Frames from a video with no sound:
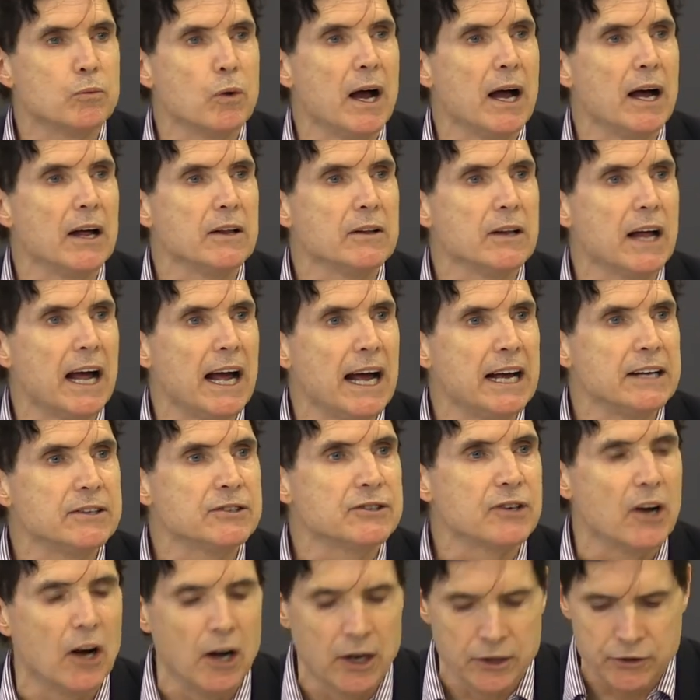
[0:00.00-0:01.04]
well
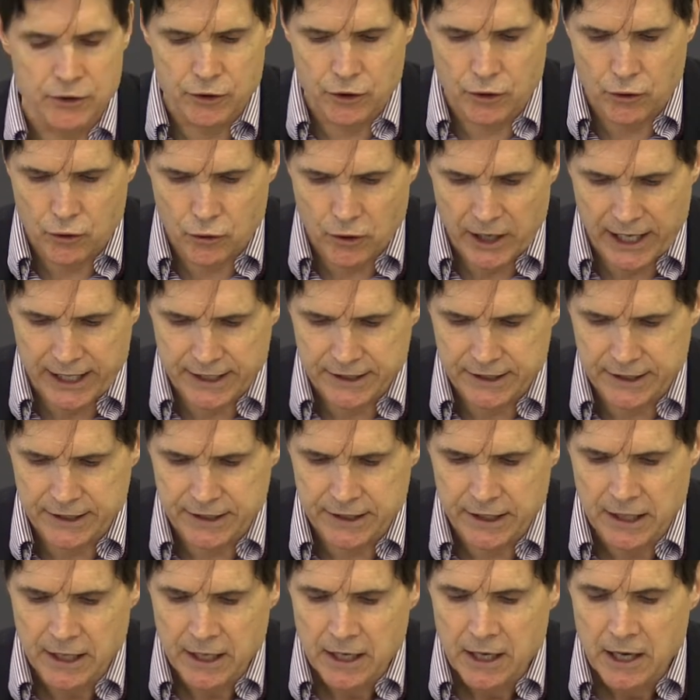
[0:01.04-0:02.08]
as under
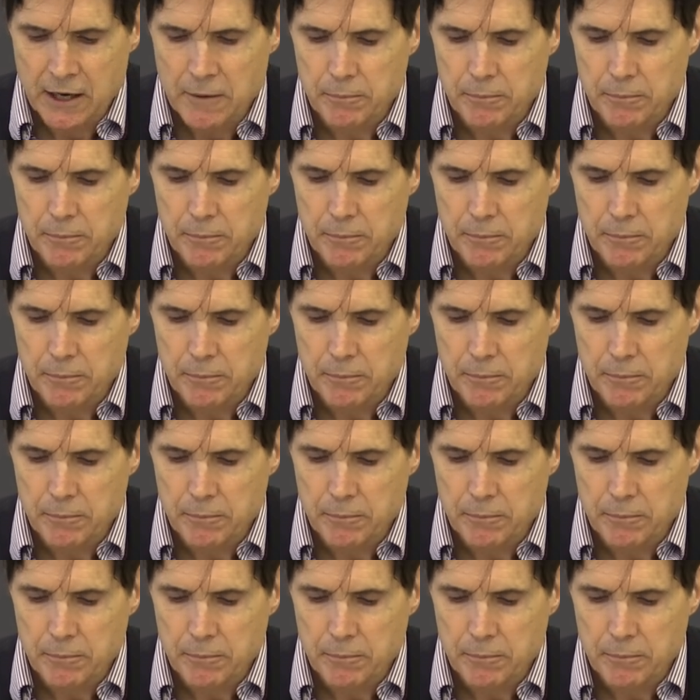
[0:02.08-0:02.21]
grace.